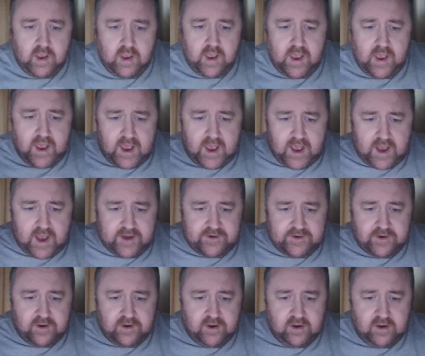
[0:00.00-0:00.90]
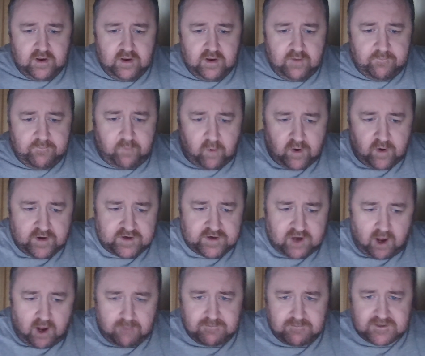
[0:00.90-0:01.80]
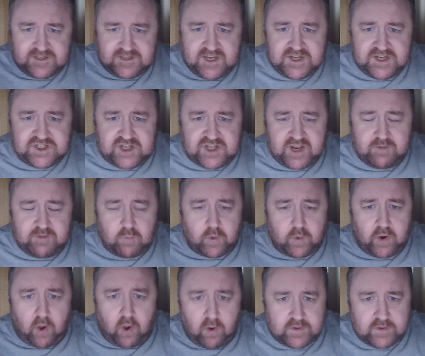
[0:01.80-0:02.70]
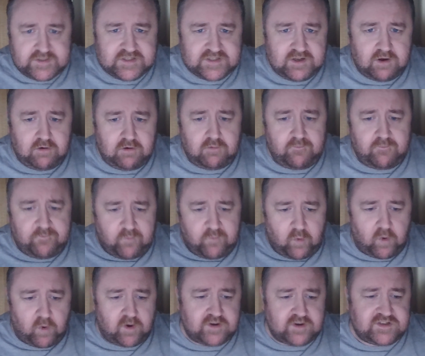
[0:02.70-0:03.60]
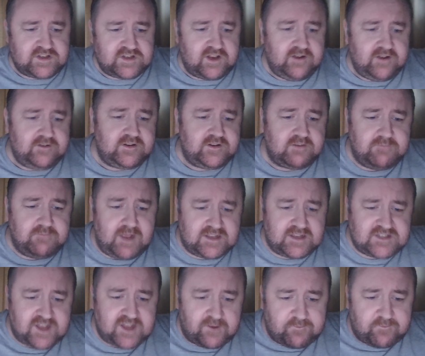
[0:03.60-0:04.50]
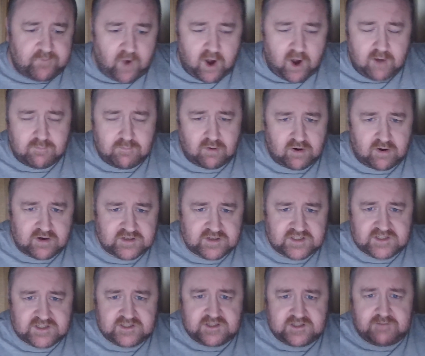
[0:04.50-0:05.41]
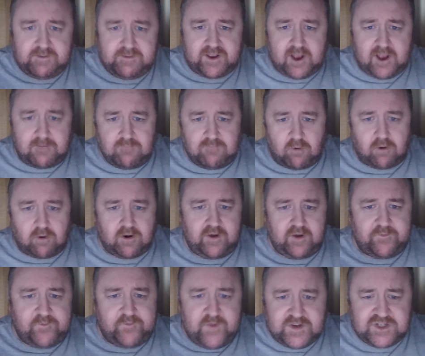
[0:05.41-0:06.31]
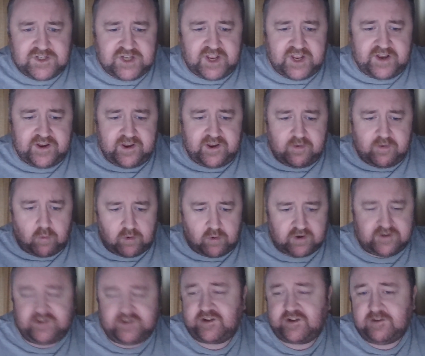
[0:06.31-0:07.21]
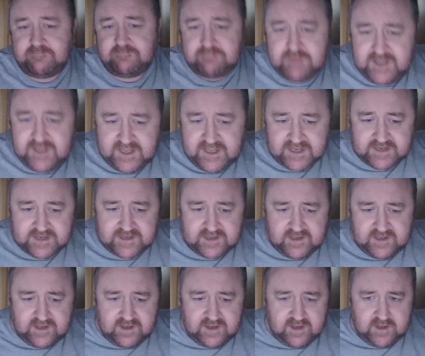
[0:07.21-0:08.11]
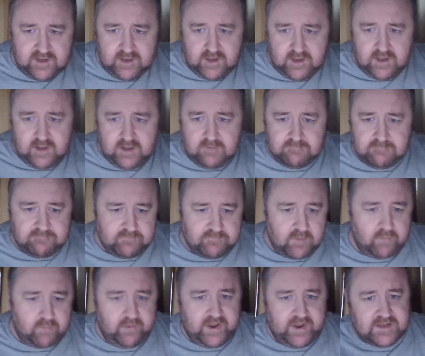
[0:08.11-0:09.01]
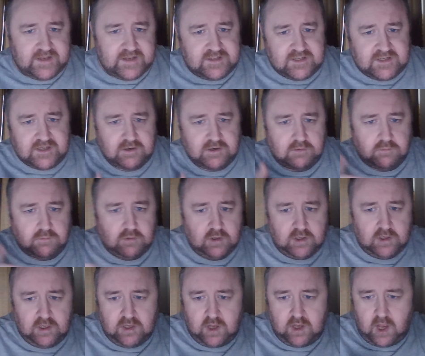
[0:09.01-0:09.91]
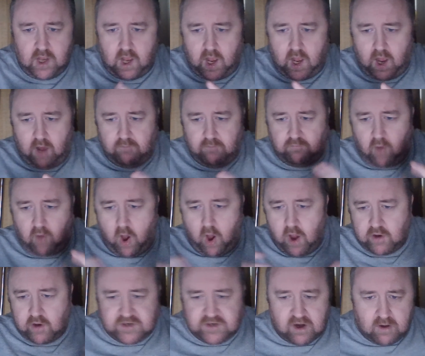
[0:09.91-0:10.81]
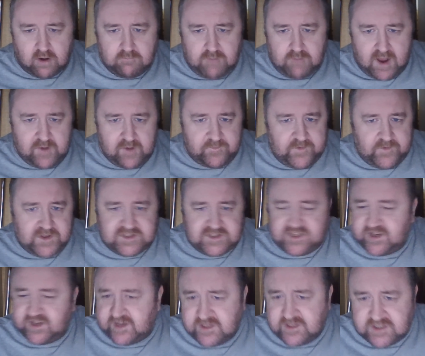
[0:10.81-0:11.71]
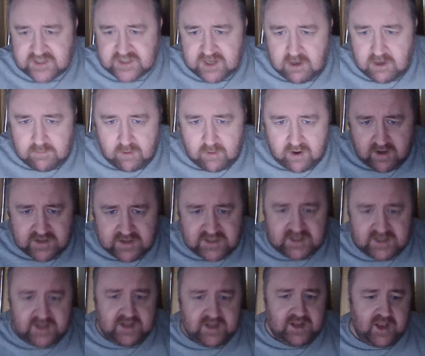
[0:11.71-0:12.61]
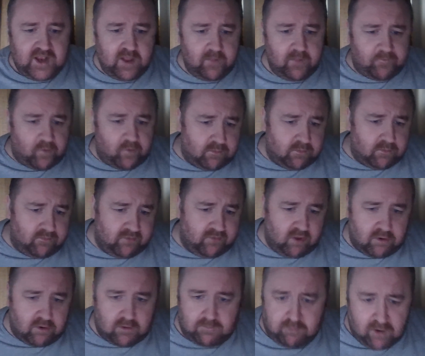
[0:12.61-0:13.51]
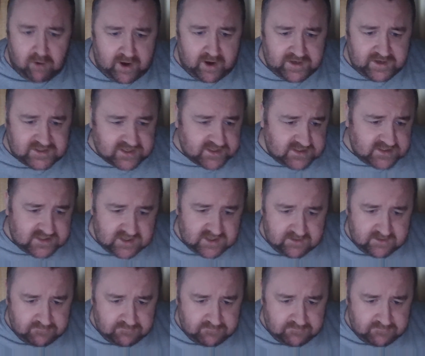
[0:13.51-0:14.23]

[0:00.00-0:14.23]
and foreign competition would also force domestic farmers to become more efficient in order to compete, leading to long-term benefits to consumers in the form of lower prices.